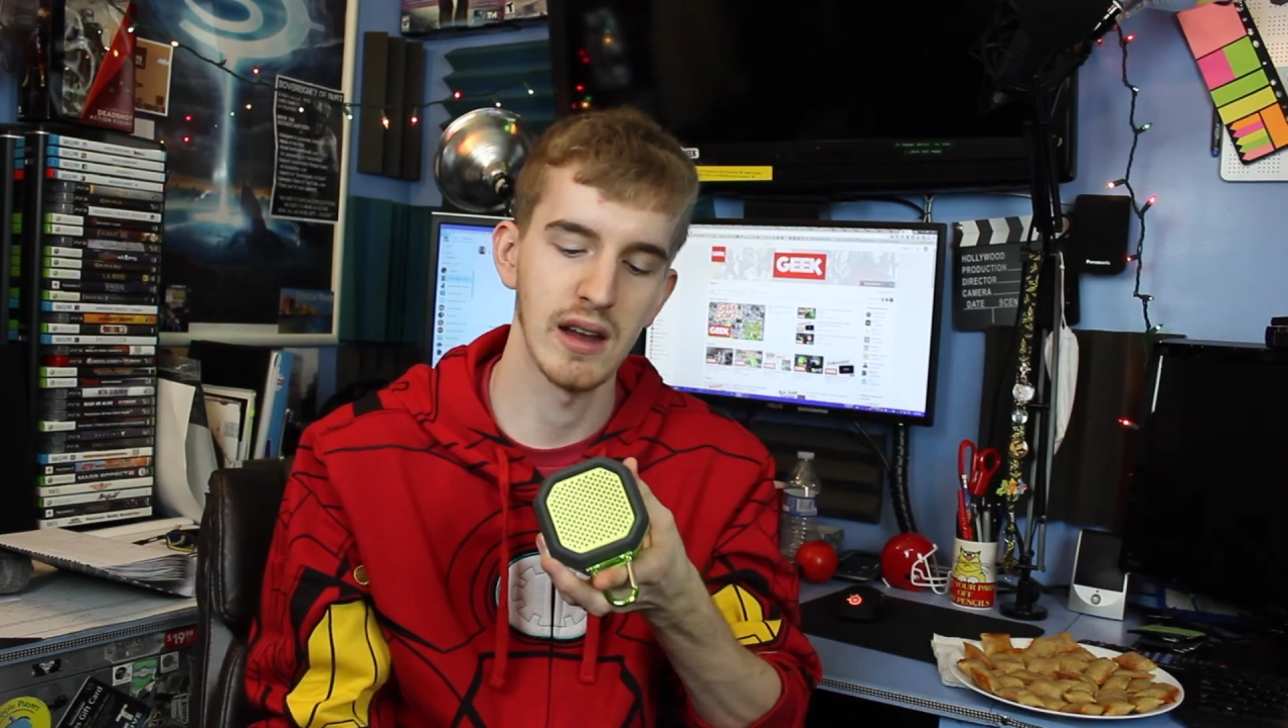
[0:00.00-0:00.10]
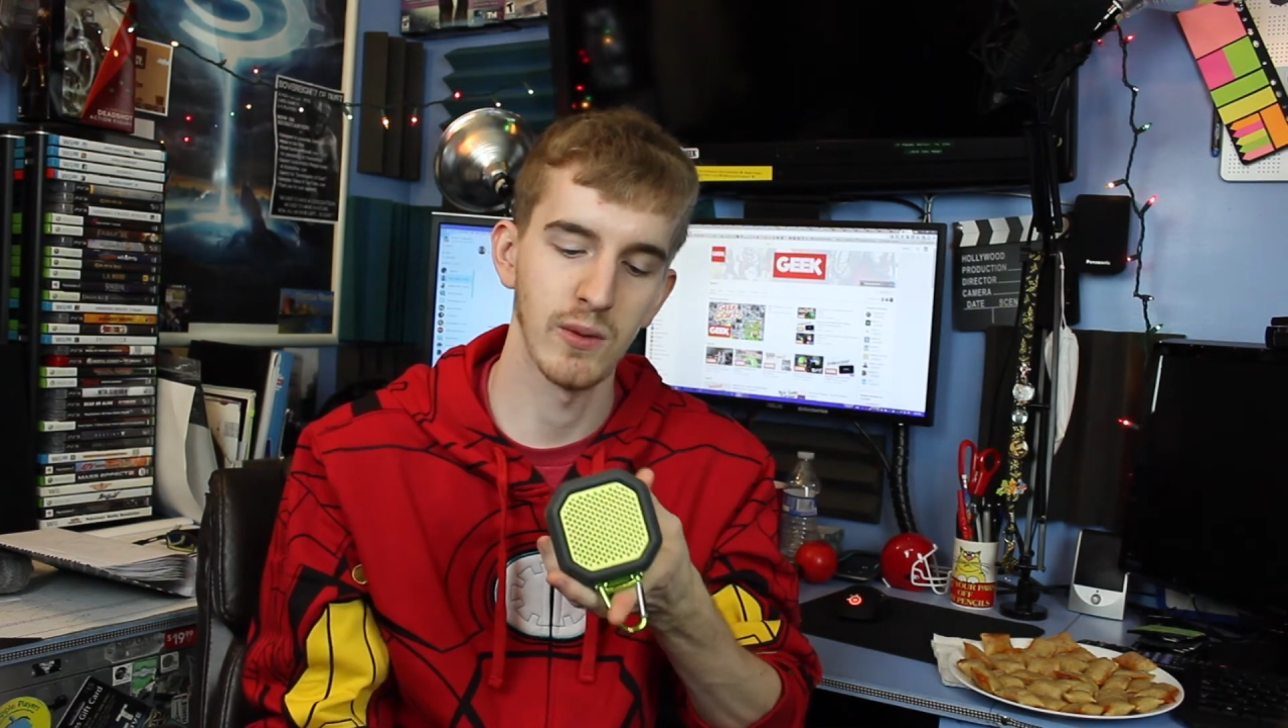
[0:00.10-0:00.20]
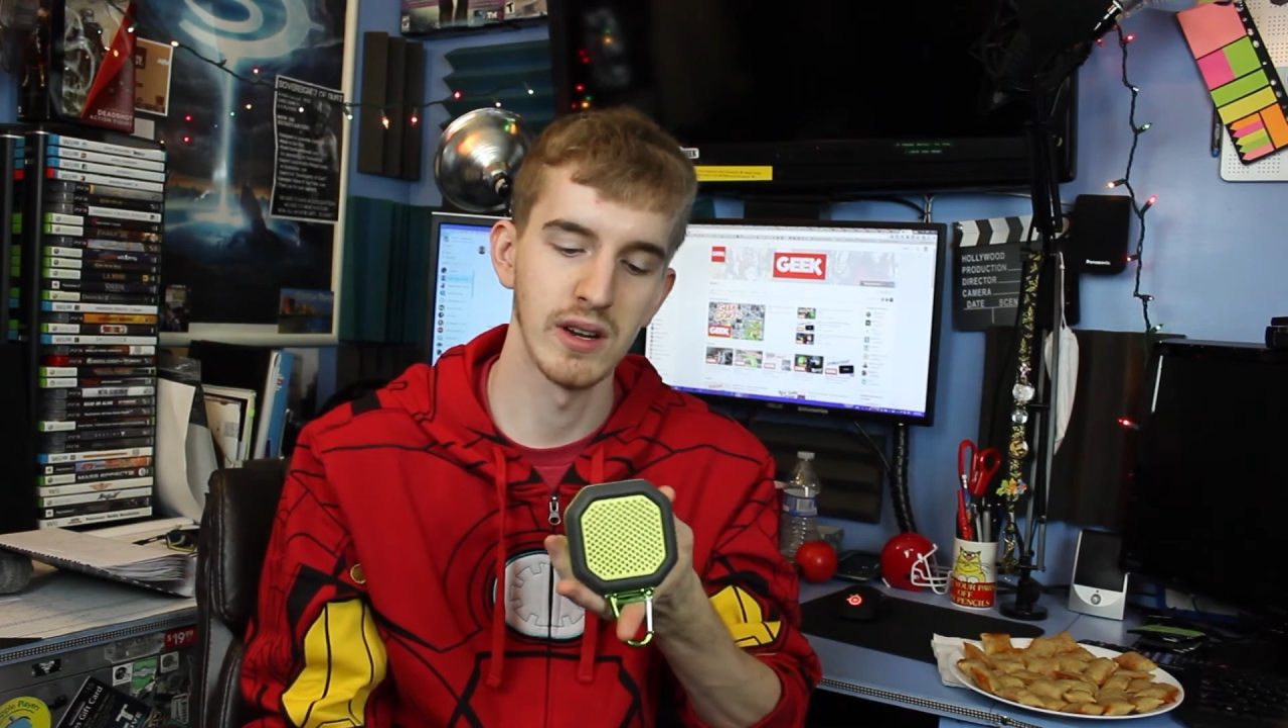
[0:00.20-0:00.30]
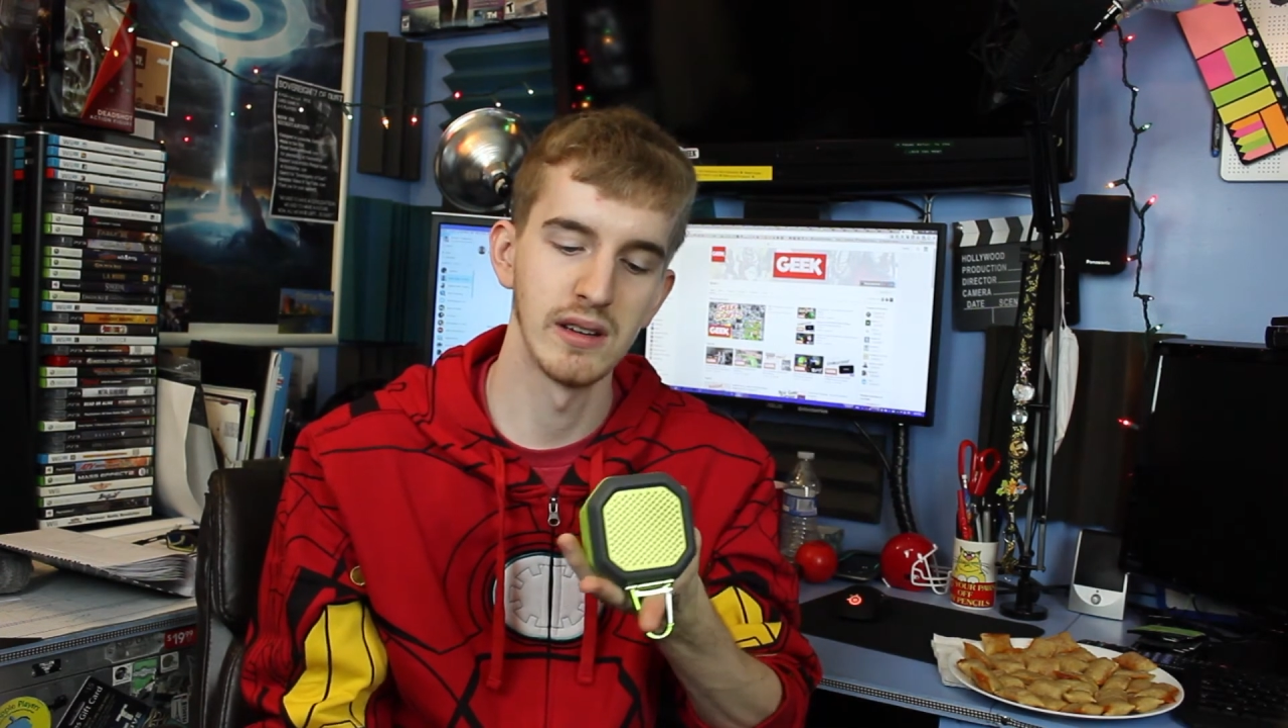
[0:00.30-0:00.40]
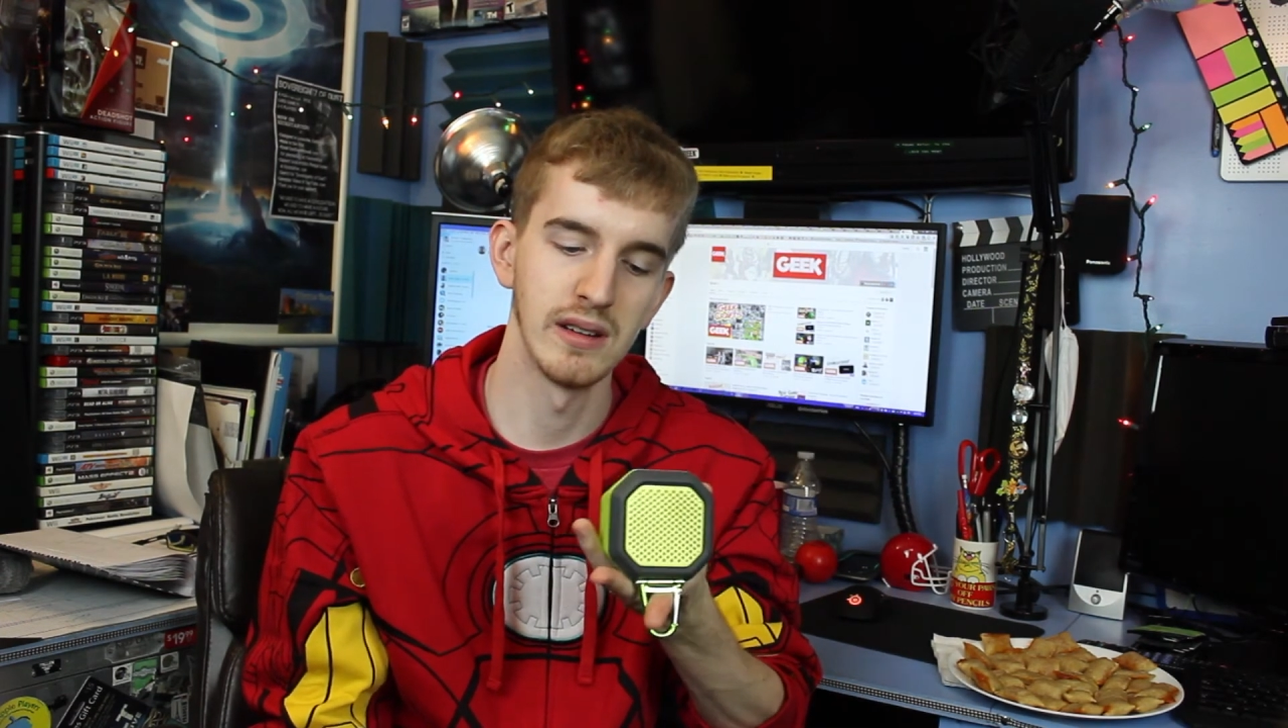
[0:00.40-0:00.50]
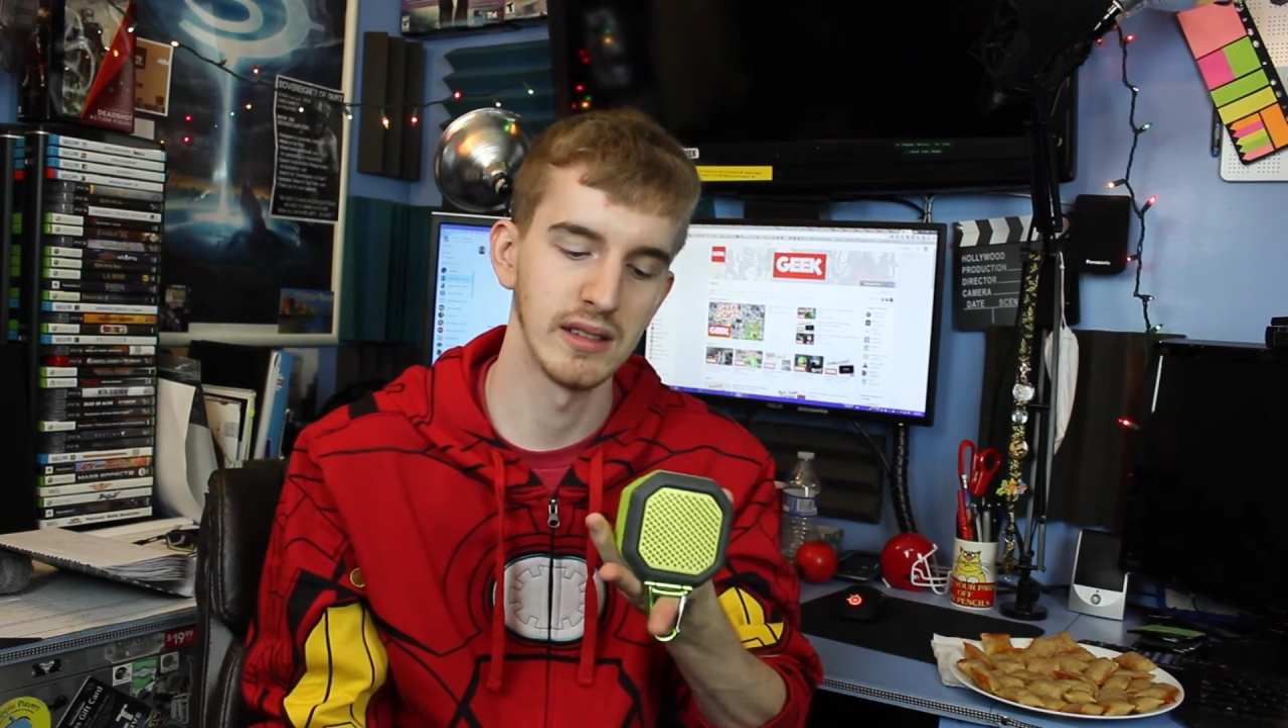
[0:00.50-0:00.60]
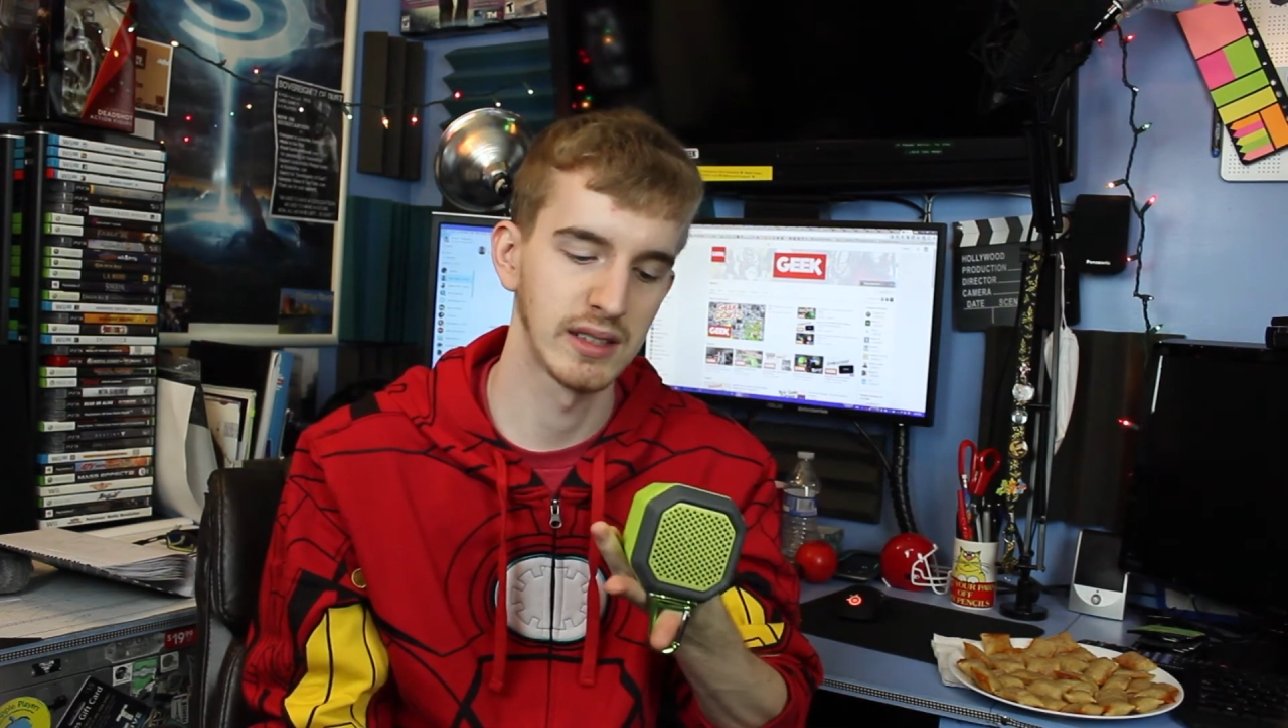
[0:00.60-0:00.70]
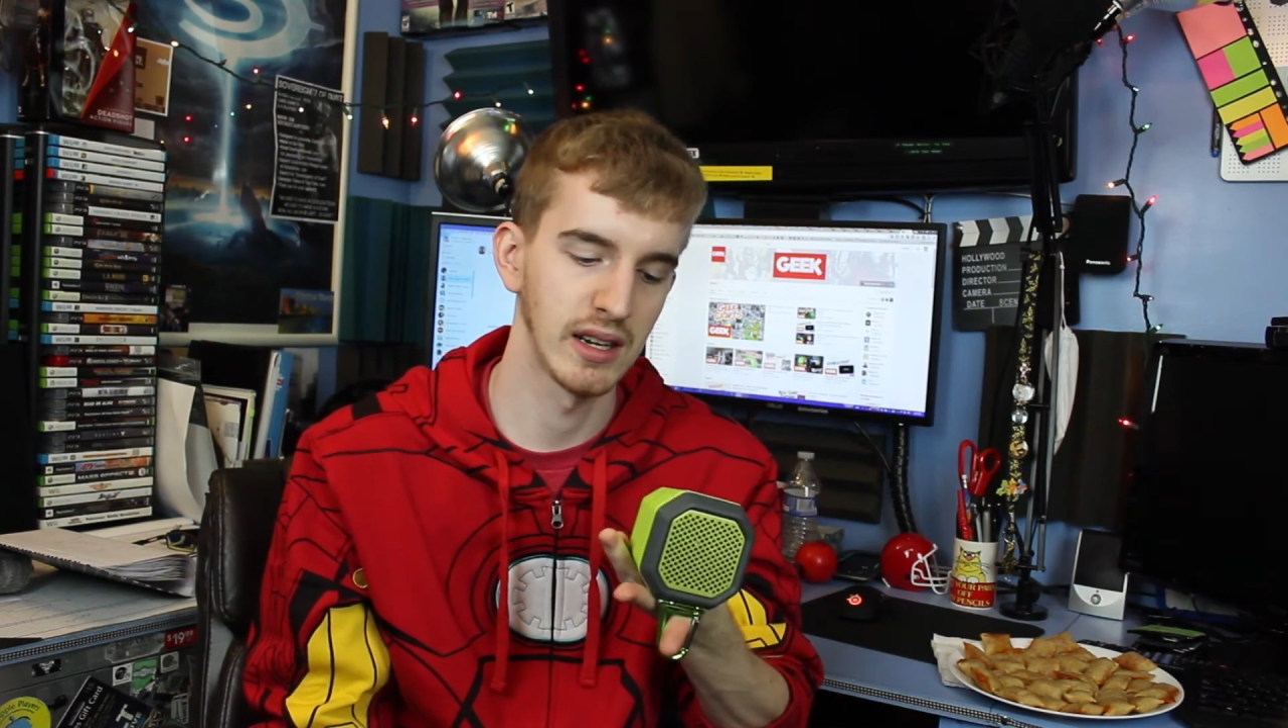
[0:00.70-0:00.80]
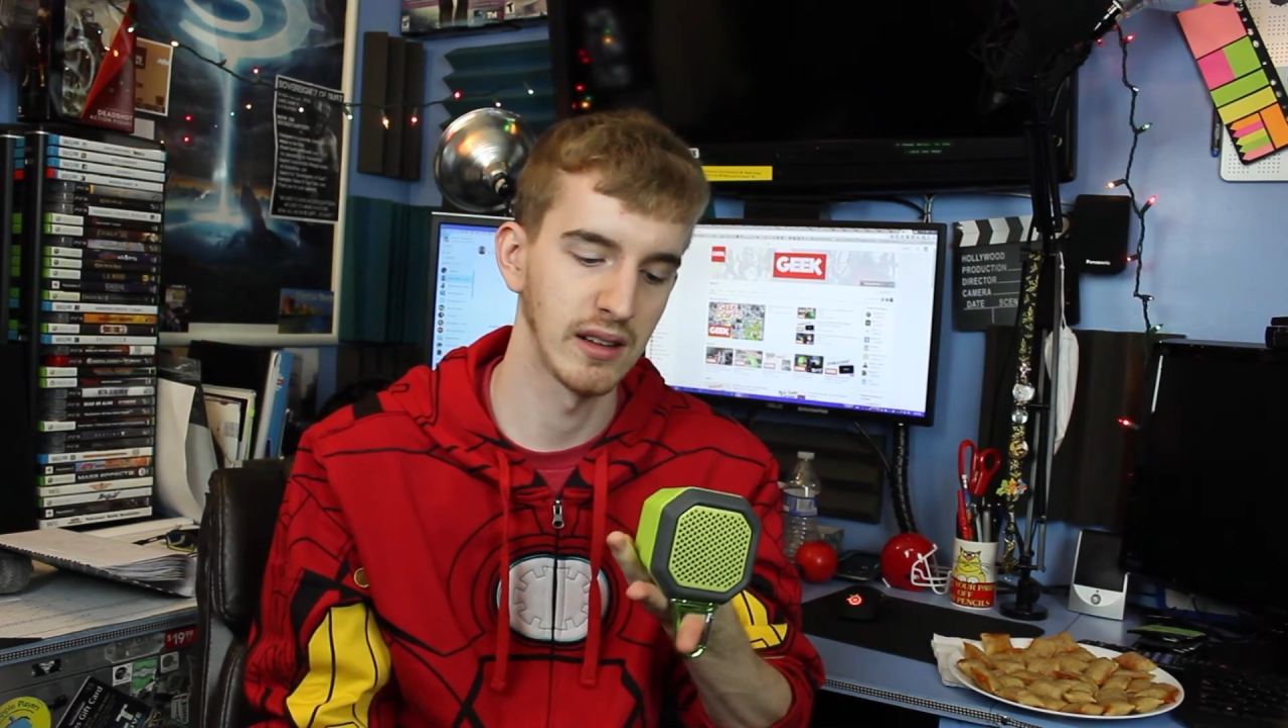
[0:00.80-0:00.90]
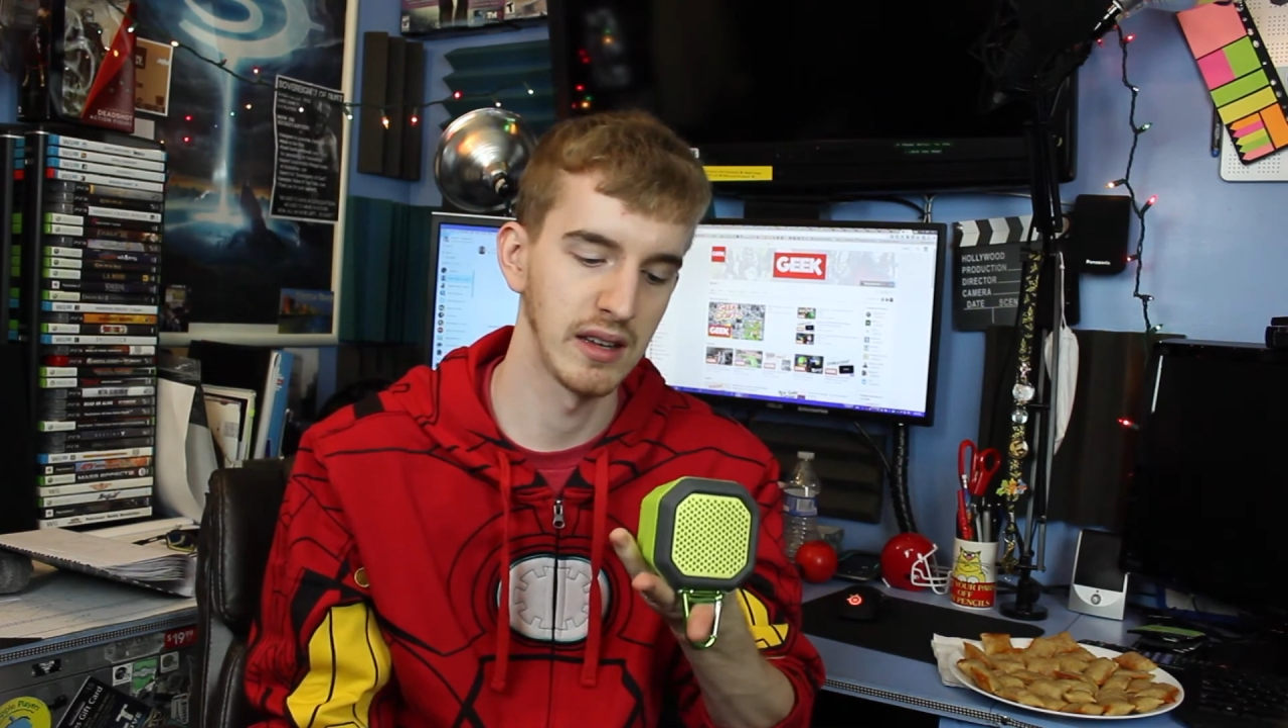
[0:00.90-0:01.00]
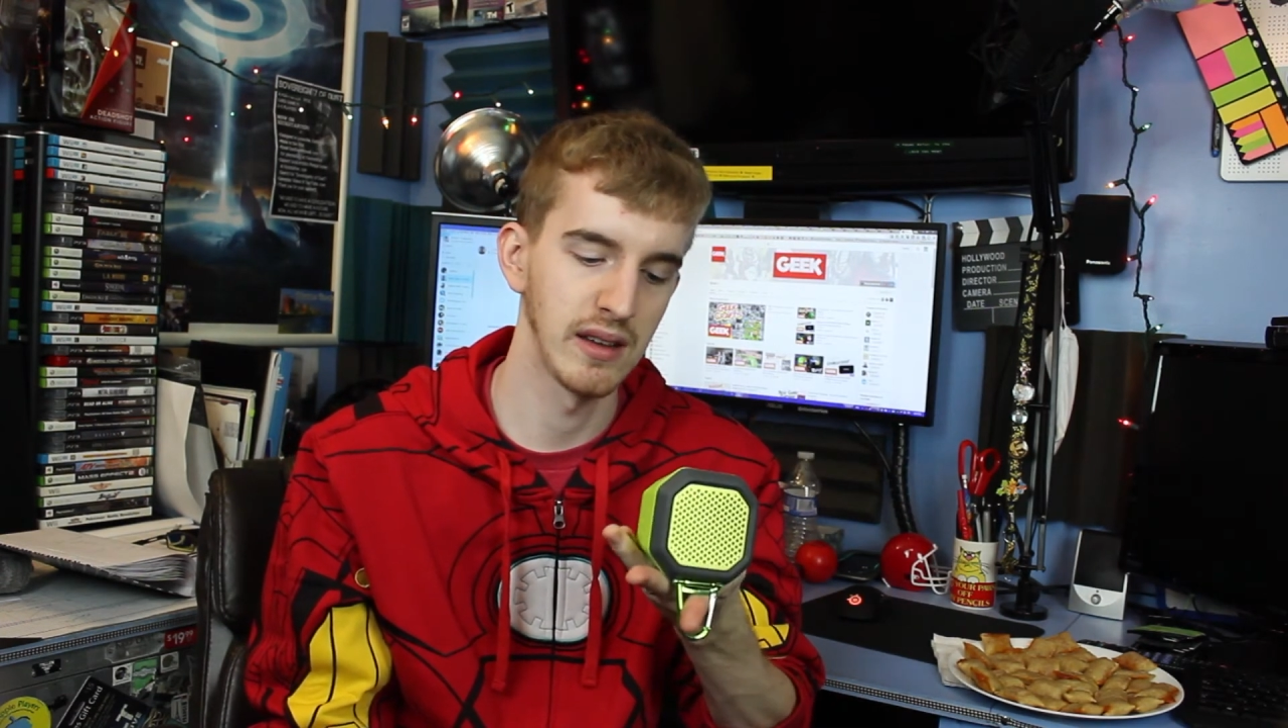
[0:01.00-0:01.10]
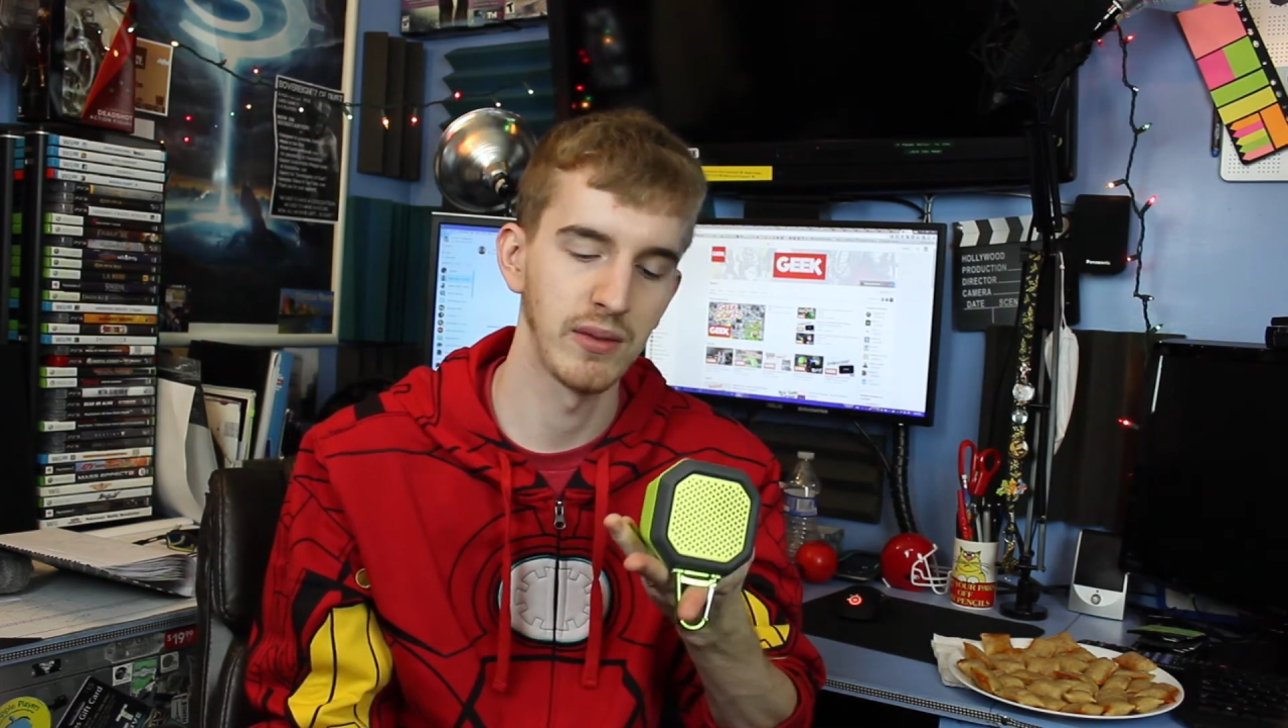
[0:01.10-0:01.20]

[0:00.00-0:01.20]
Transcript: I wouldn't necessarily,